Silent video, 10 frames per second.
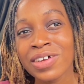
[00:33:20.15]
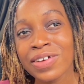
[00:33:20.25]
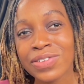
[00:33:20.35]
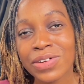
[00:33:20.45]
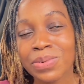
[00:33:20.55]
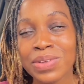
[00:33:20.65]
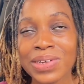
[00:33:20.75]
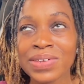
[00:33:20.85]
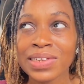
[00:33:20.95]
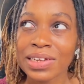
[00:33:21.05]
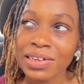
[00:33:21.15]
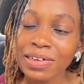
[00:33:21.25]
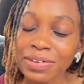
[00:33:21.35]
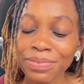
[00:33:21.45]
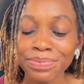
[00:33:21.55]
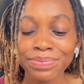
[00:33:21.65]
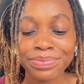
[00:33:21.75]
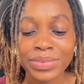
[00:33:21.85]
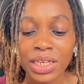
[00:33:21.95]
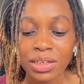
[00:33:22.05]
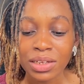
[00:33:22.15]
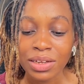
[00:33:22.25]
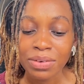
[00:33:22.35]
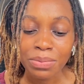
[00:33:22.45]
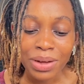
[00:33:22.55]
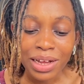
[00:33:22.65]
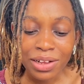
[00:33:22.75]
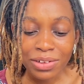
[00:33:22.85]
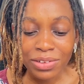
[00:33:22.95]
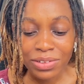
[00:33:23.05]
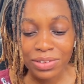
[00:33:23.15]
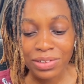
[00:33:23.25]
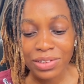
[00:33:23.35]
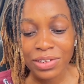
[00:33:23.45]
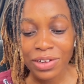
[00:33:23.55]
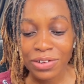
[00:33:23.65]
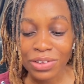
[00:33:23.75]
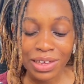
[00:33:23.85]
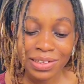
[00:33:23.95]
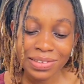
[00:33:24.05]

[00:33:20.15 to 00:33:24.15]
So Winter was like, well, you know, you can